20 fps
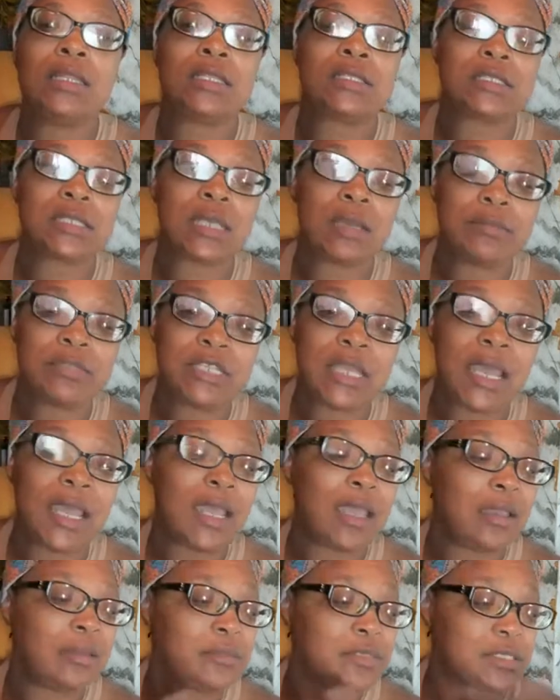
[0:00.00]

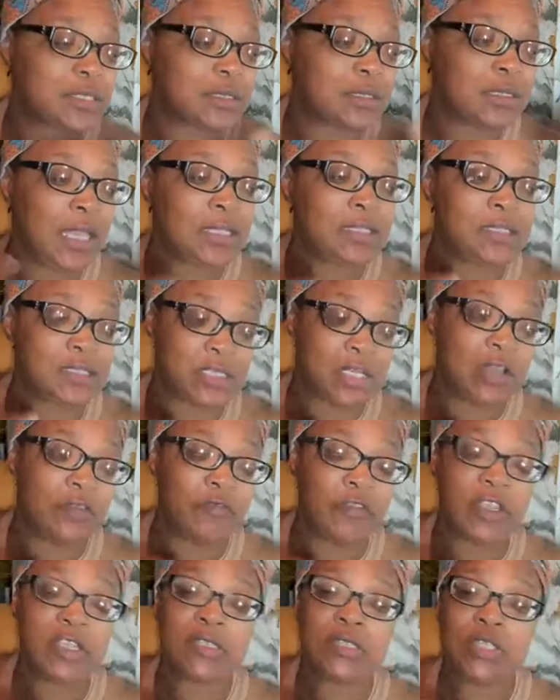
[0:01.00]
Sometimes that
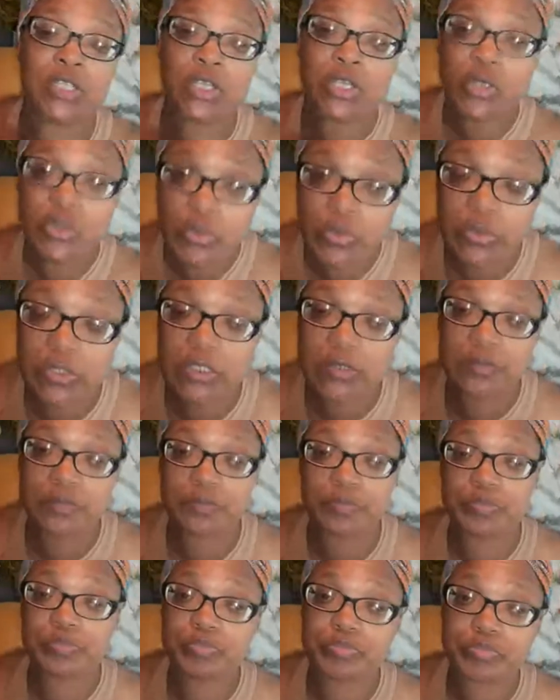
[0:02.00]
stuff is cute
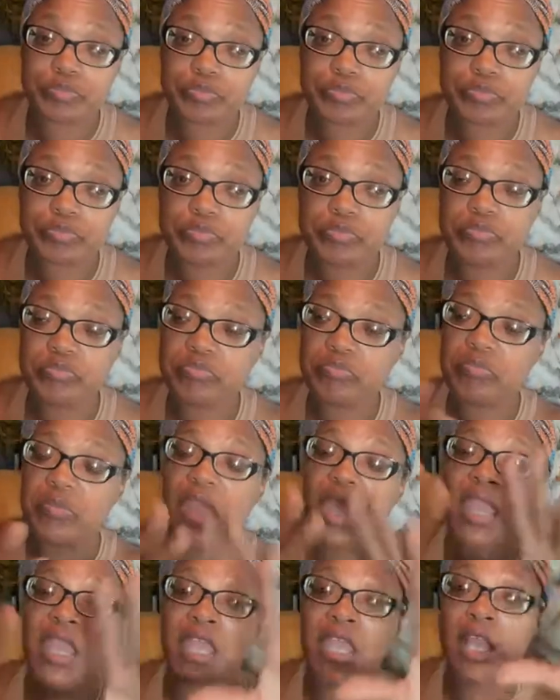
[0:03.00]

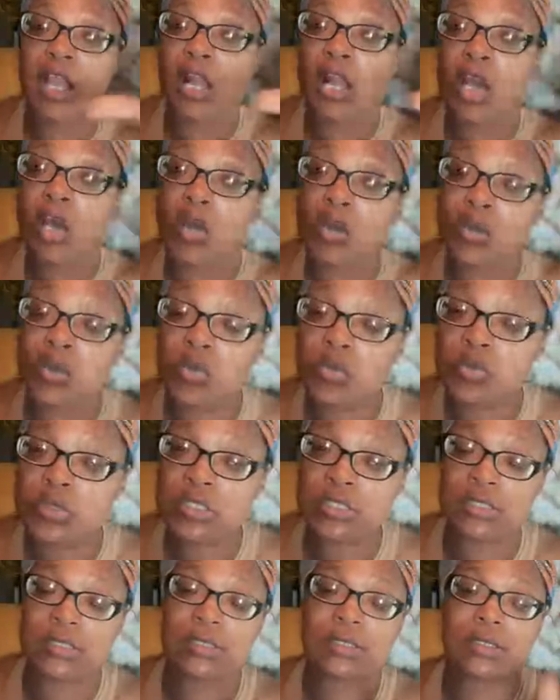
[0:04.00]
in
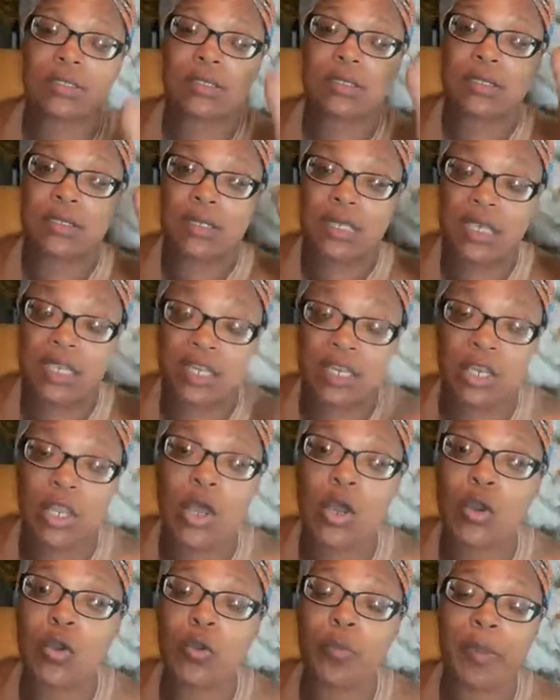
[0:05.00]
clothes, in
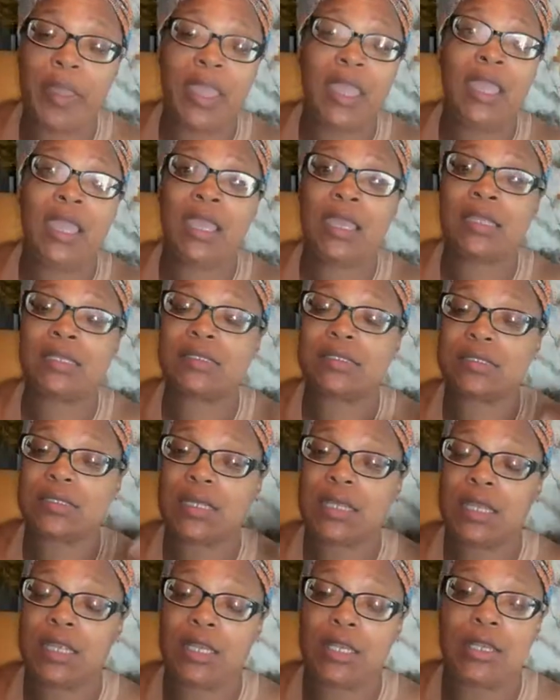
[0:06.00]
long pants,
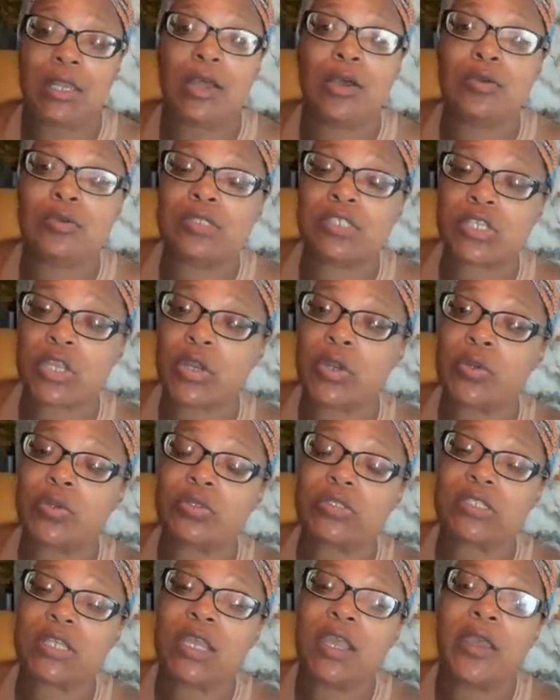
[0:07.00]
long
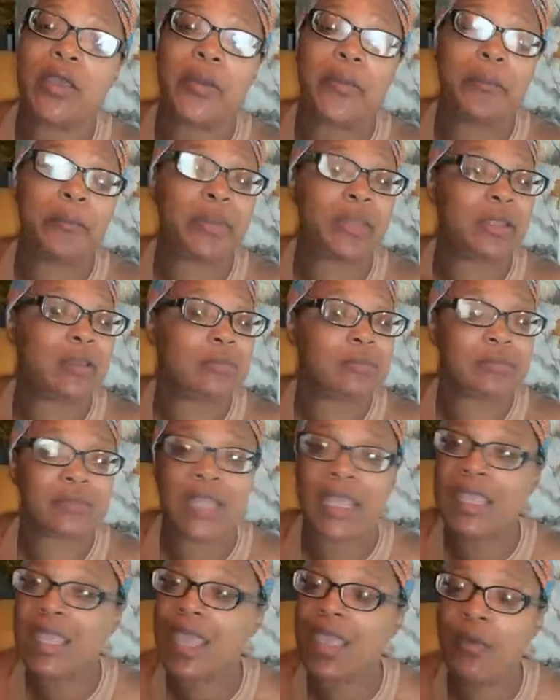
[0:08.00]
skirts, but they
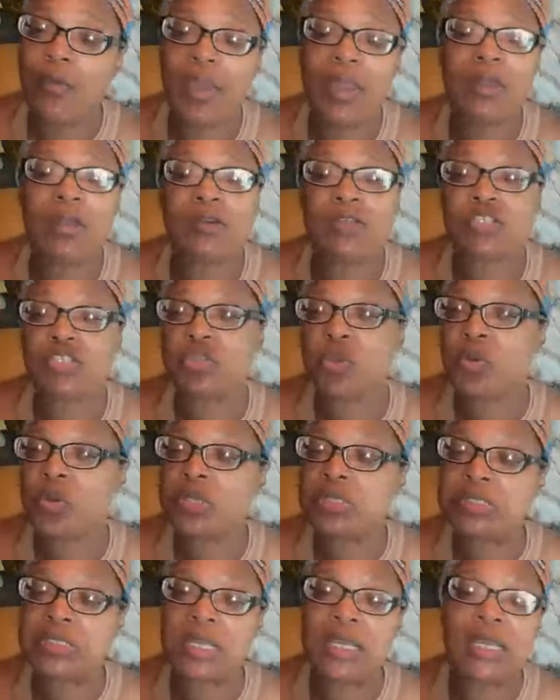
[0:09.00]
can't wear no
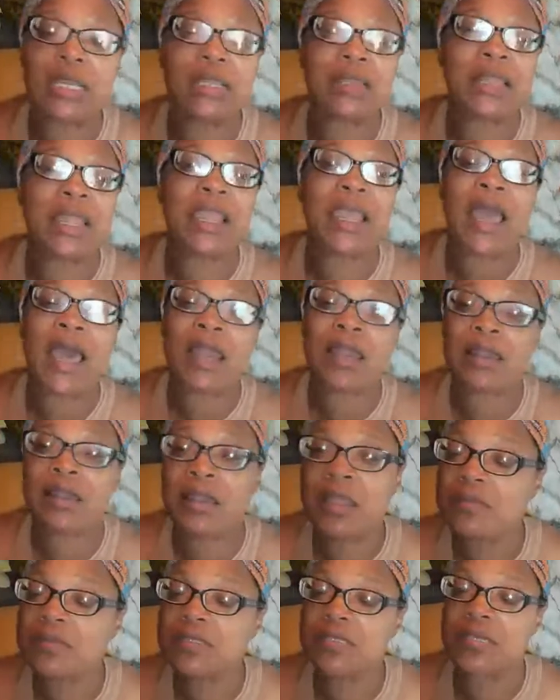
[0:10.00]
shorts. They got
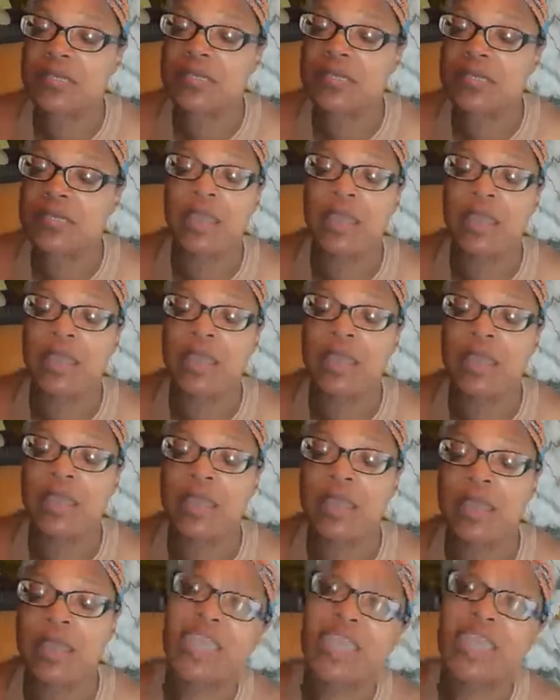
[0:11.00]
lumps and bumps